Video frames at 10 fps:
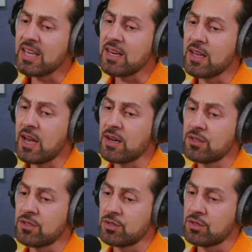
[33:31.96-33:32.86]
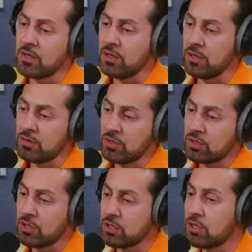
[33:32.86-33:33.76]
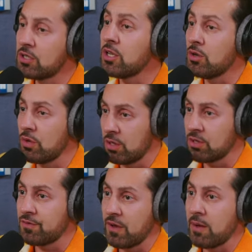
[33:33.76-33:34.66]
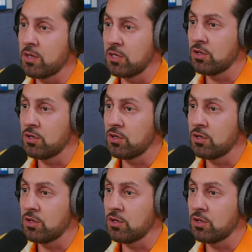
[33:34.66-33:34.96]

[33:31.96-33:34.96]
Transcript: getting out of this, you know, just just continuing this family